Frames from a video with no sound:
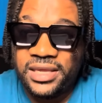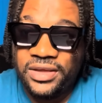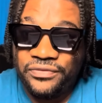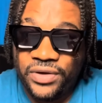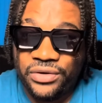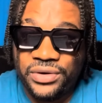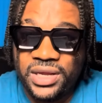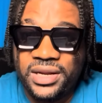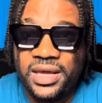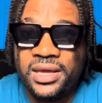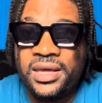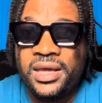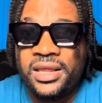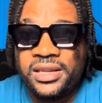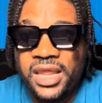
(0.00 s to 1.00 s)
If you really
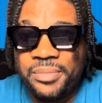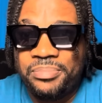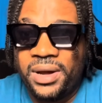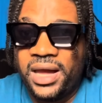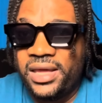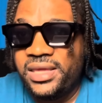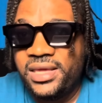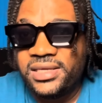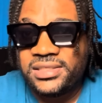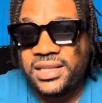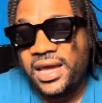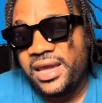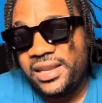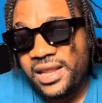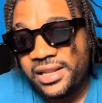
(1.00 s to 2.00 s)
dip on ace
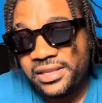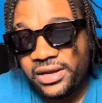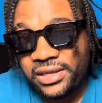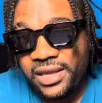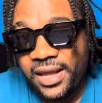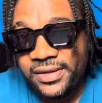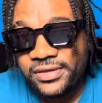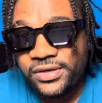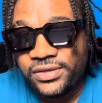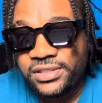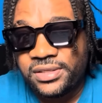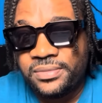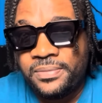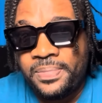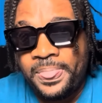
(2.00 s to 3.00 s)
like that, you can
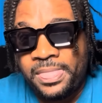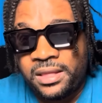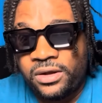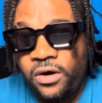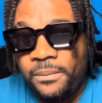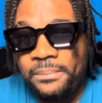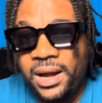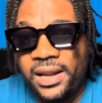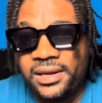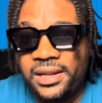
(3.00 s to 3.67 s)
just go on